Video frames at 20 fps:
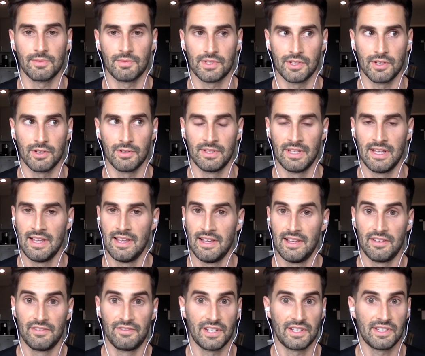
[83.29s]
So
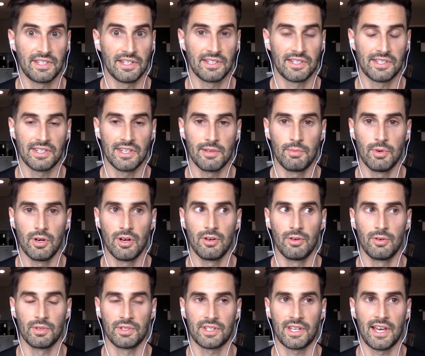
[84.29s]
fixing SIBO
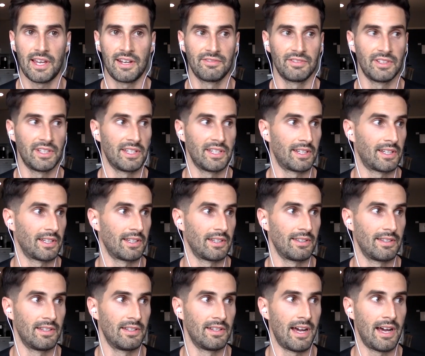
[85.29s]
was kind of like
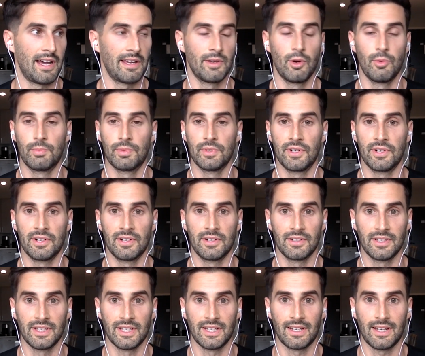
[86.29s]
an eye opener,
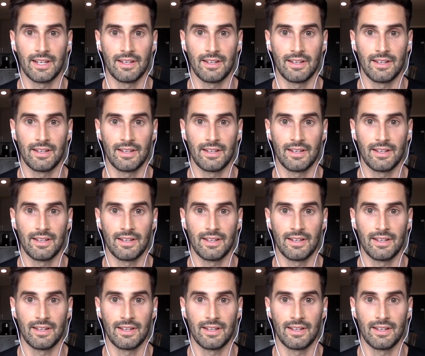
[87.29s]
like,